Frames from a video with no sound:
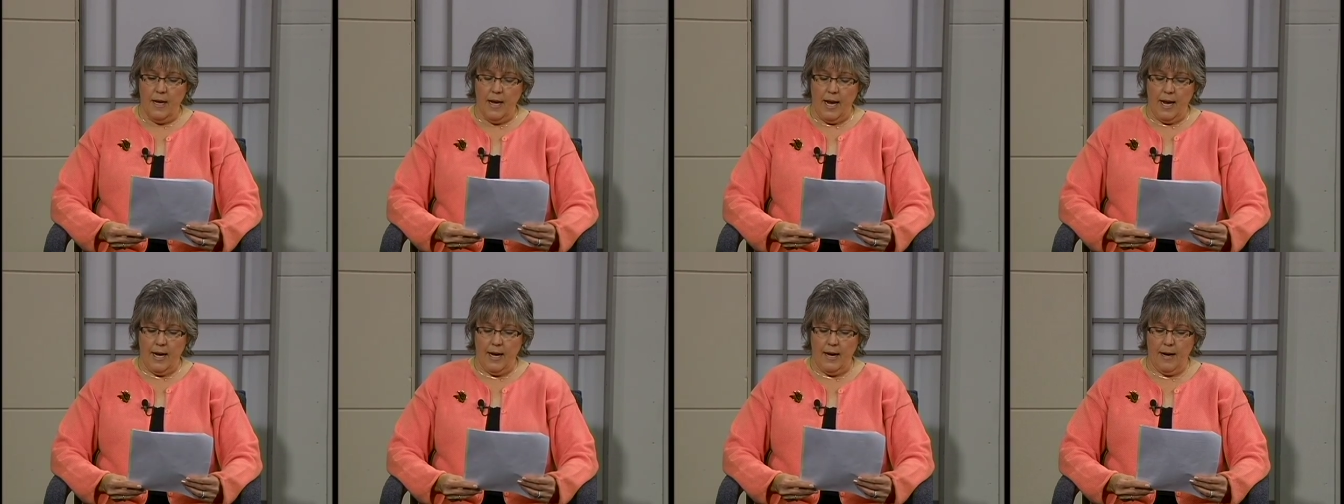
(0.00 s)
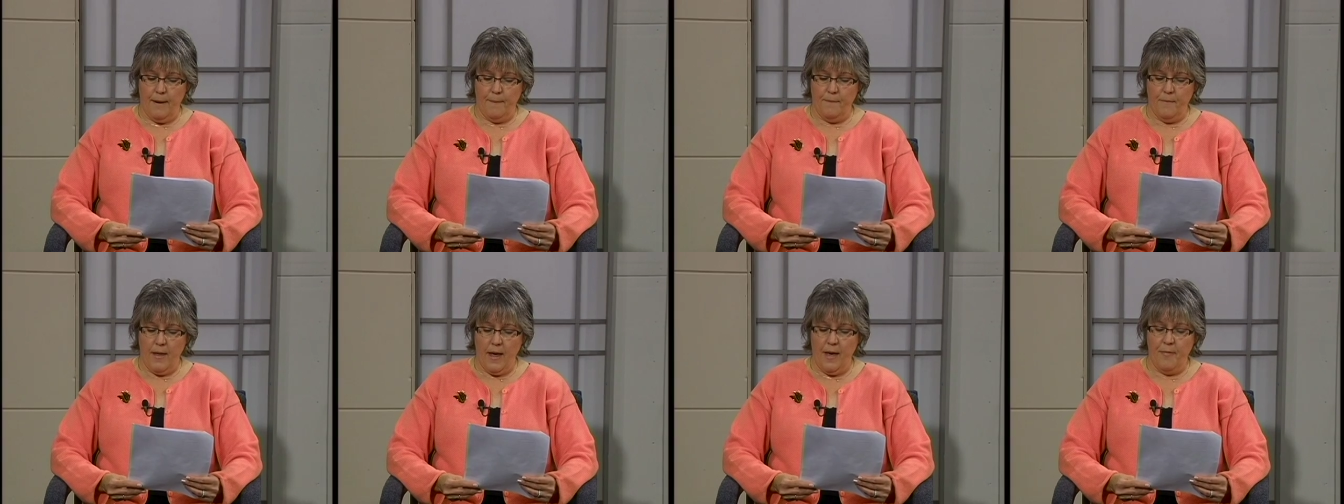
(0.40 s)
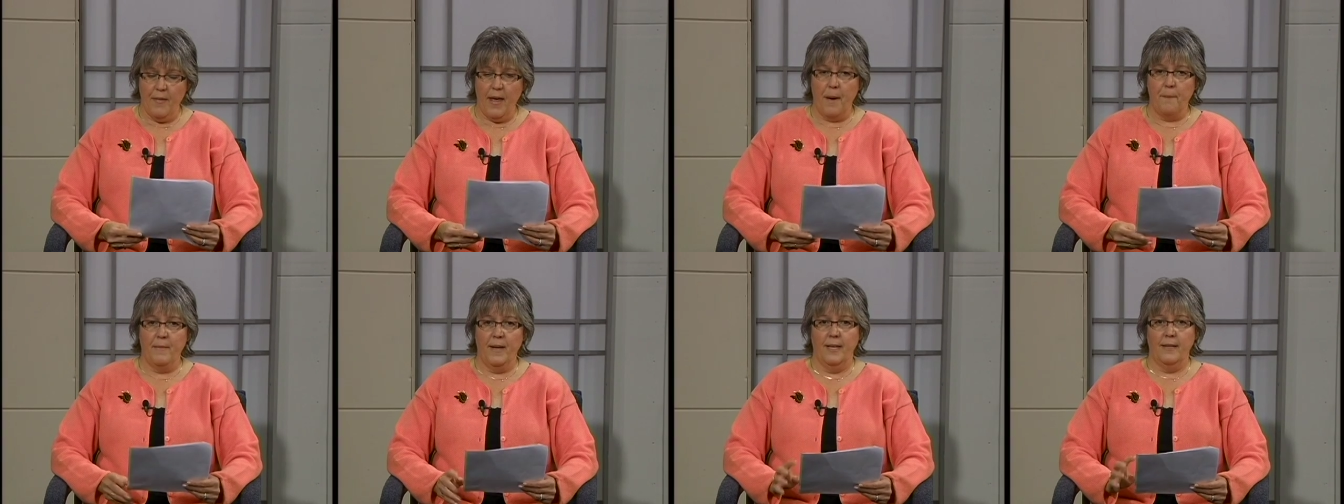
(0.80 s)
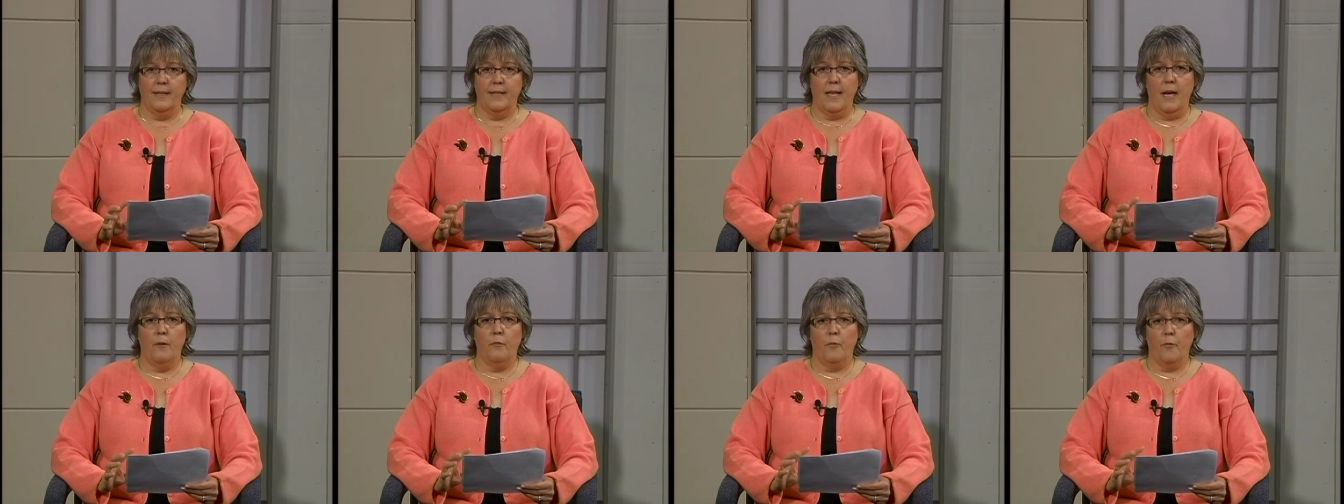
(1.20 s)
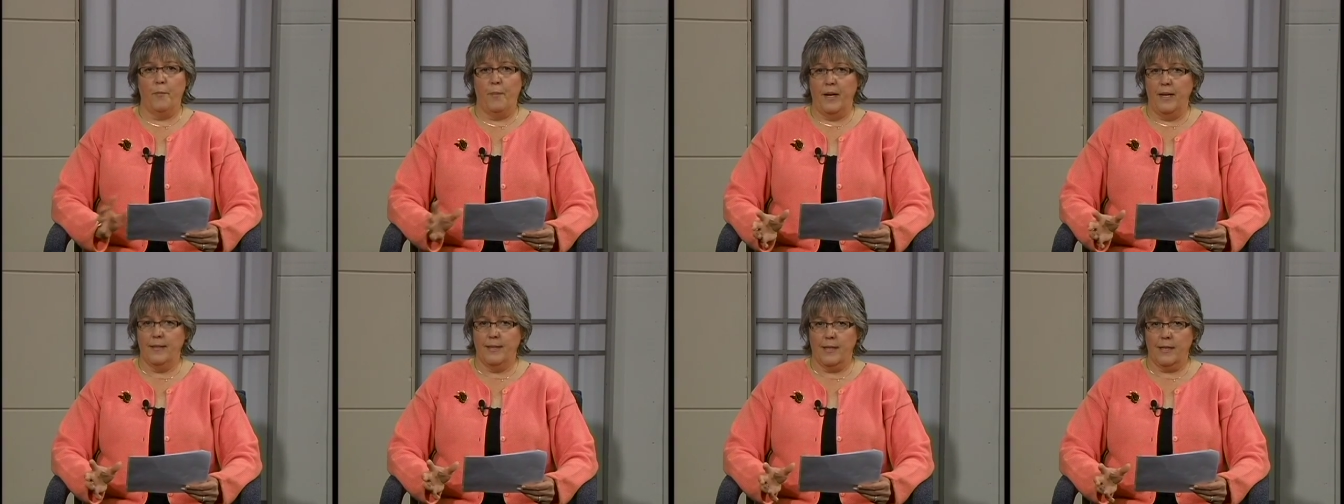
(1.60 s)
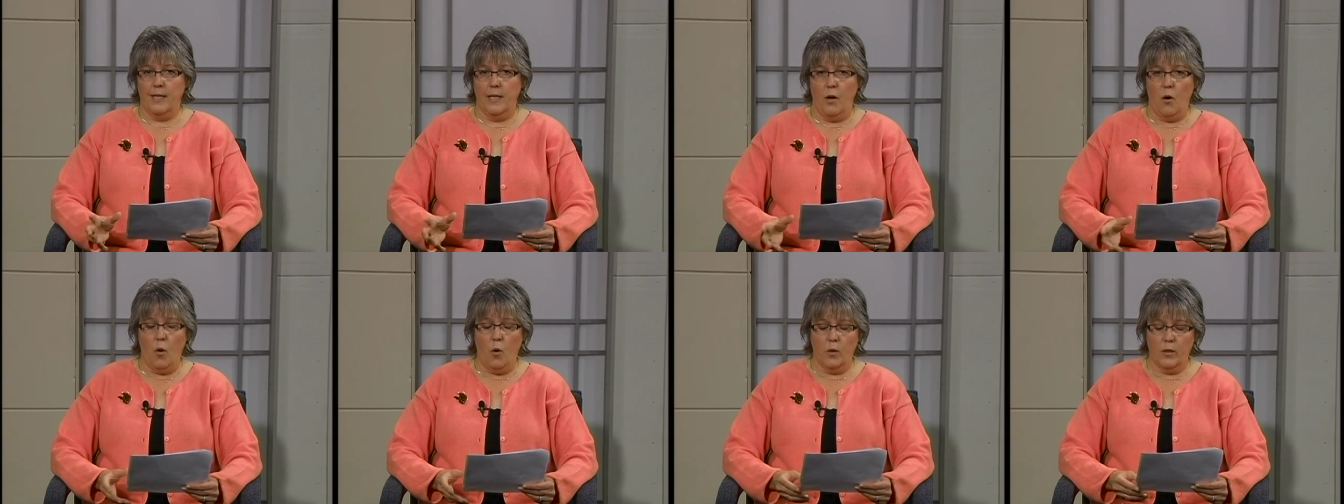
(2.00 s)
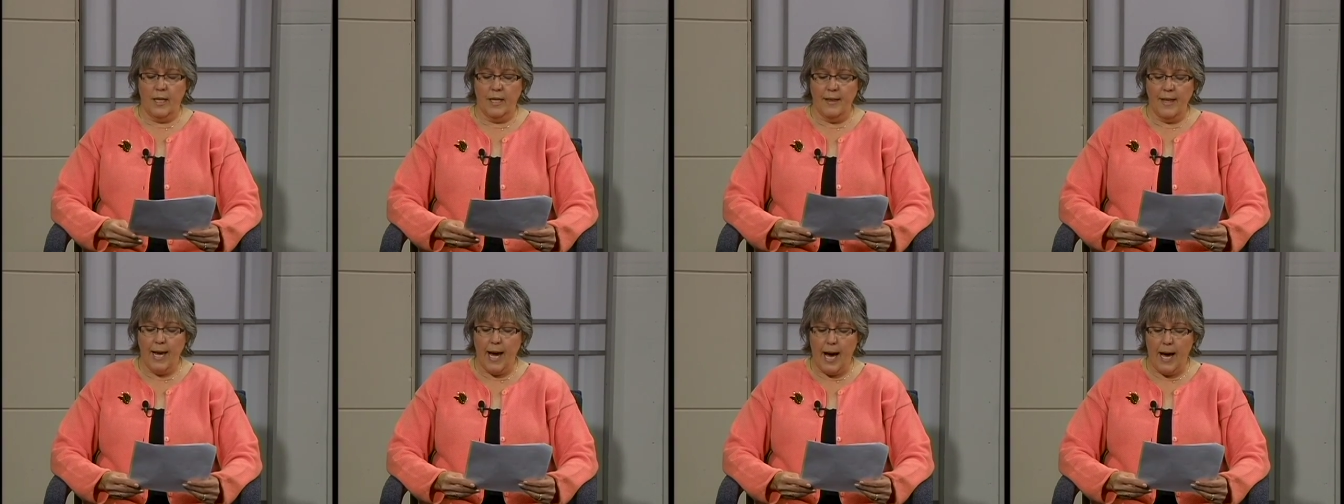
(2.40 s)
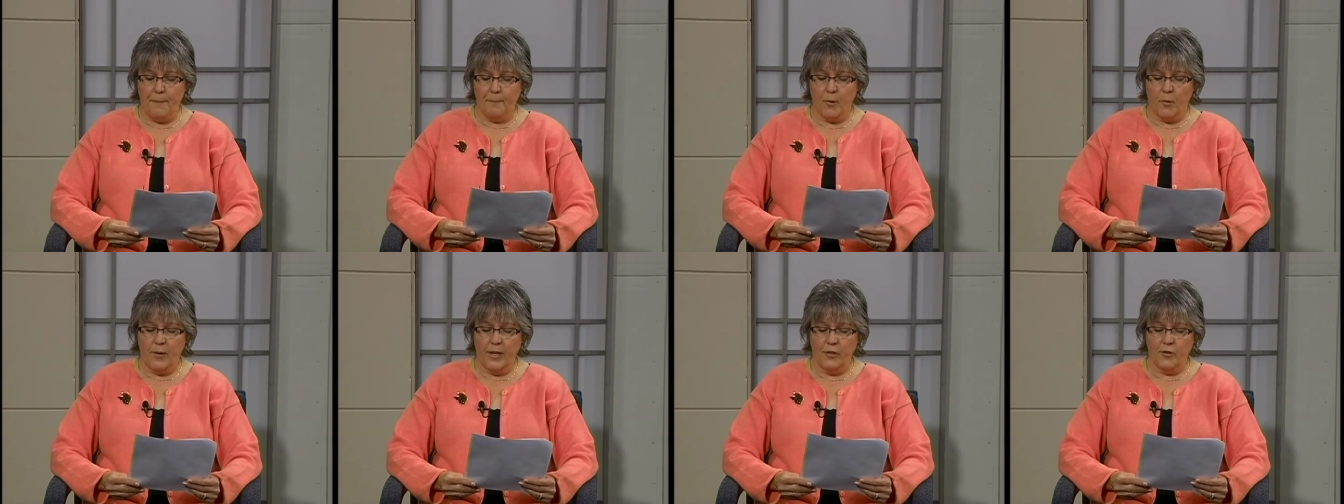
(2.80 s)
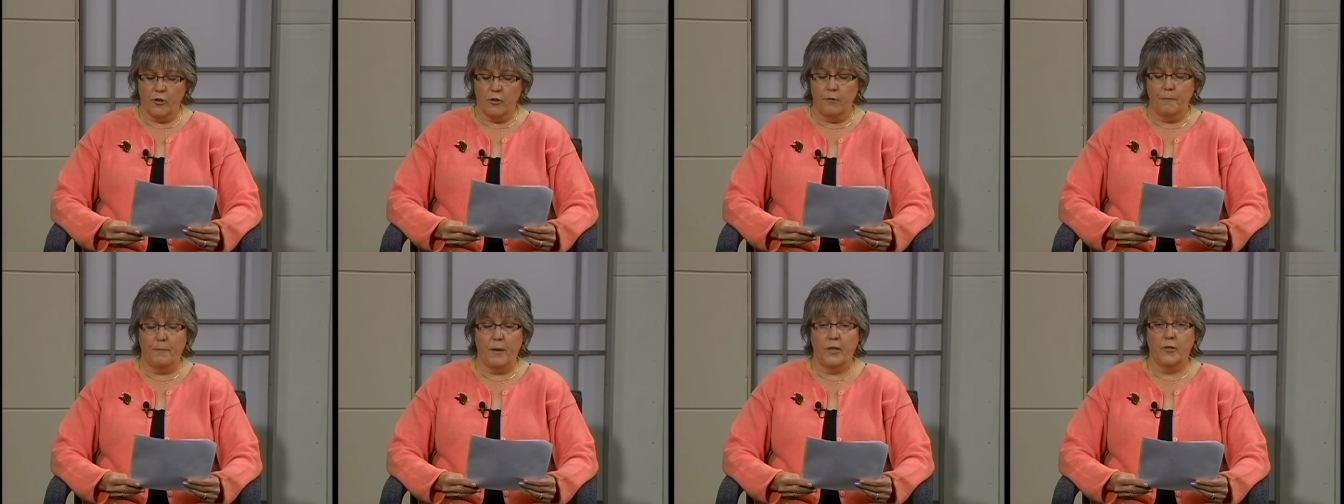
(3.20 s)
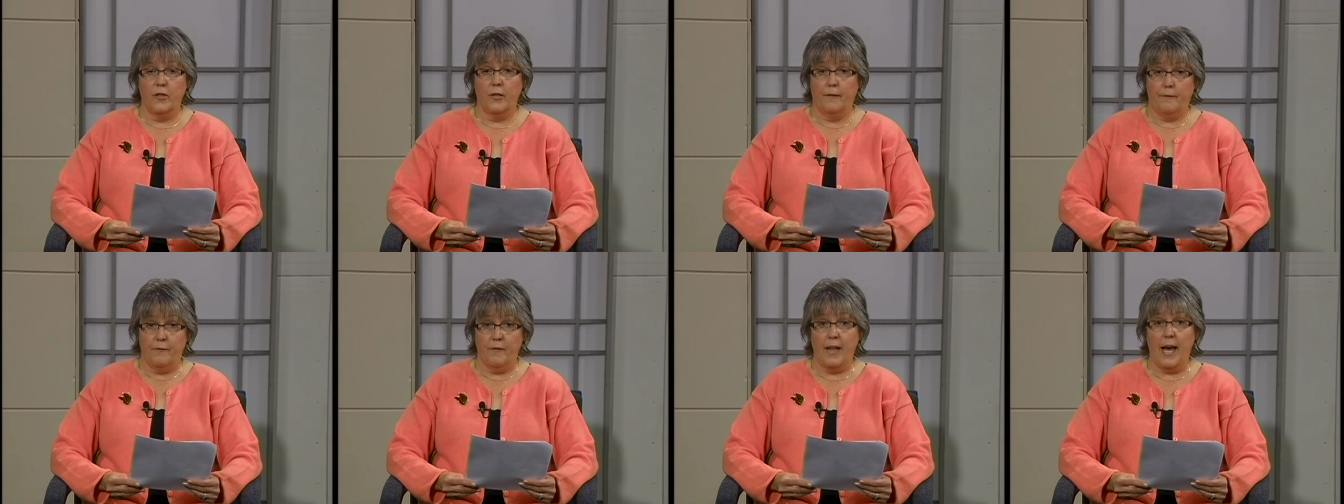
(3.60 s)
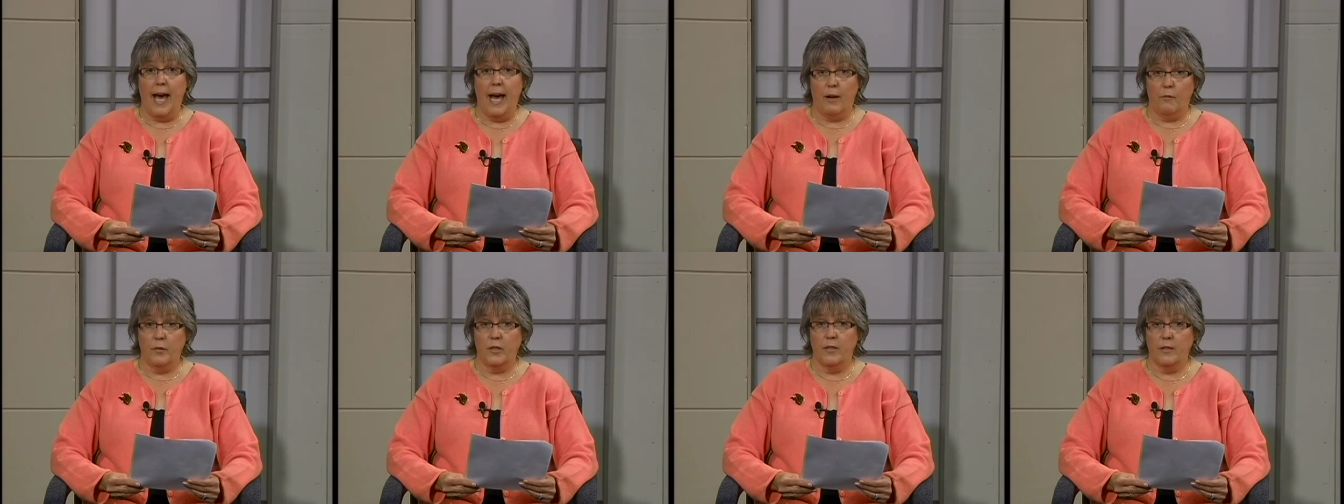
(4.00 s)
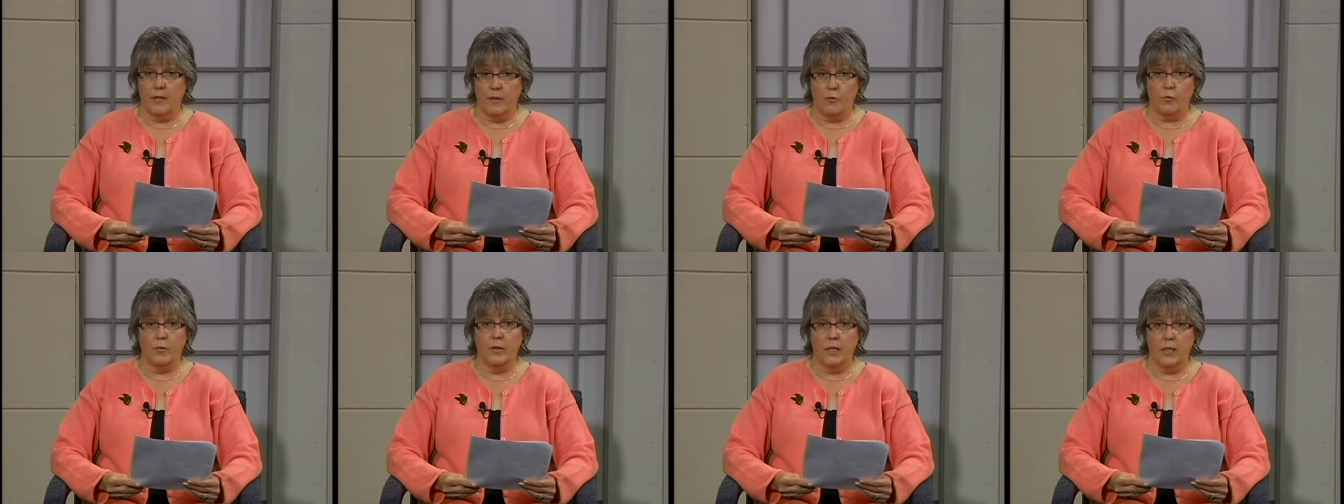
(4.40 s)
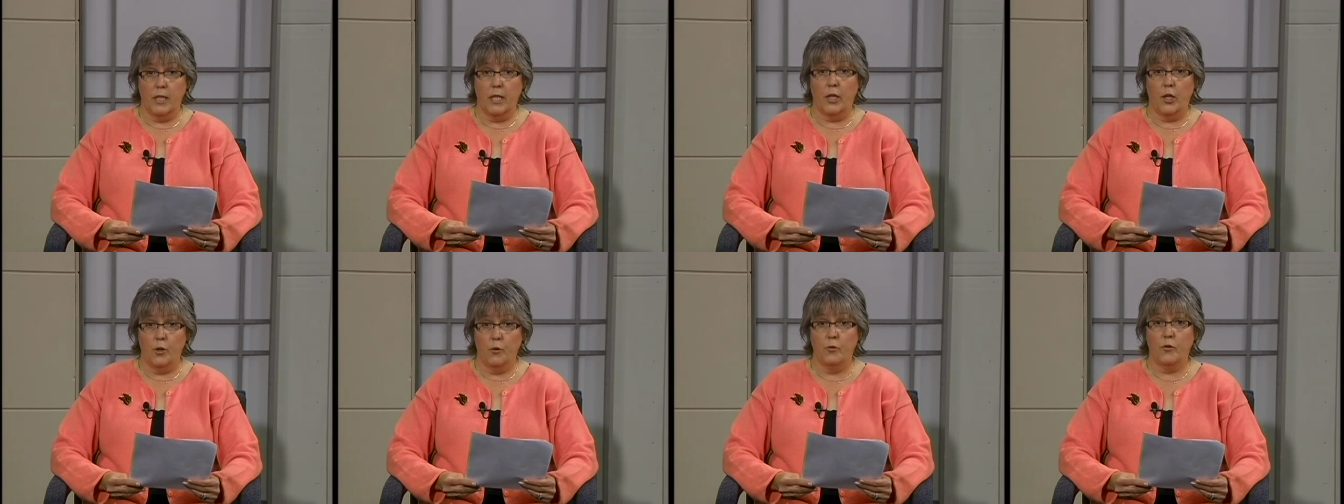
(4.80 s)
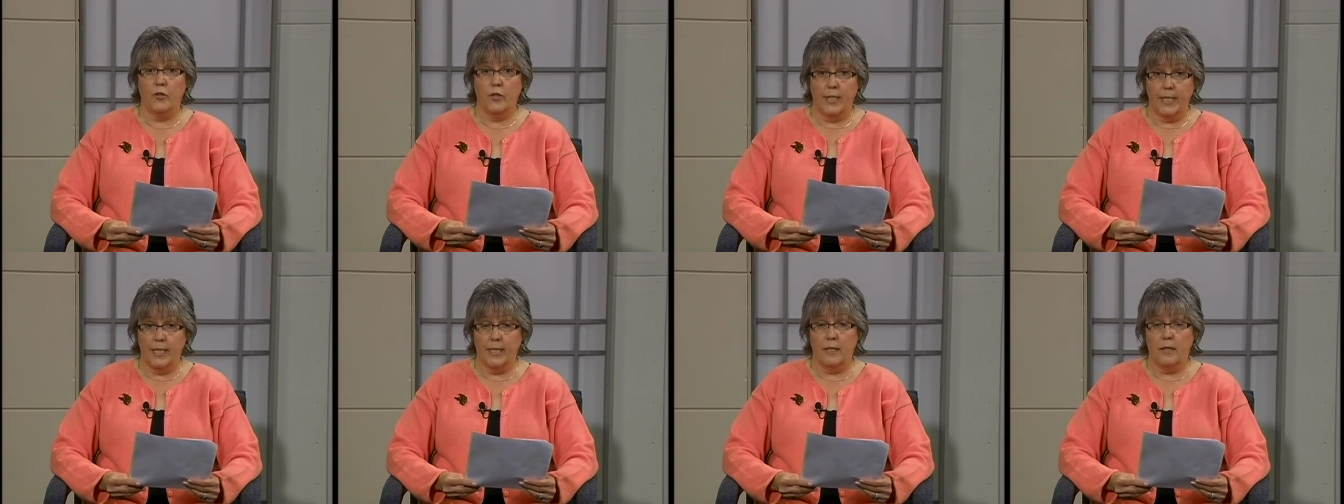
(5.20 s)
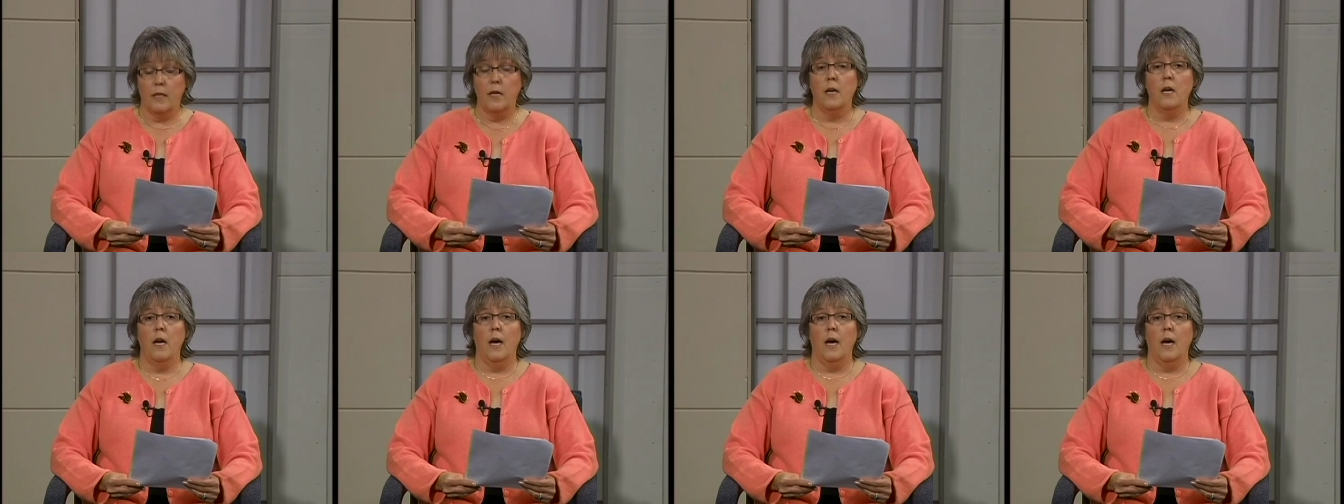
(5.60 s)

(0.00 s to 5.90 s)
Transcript: And that means that we're basically holding the operational budget flat, which is a really huge deal,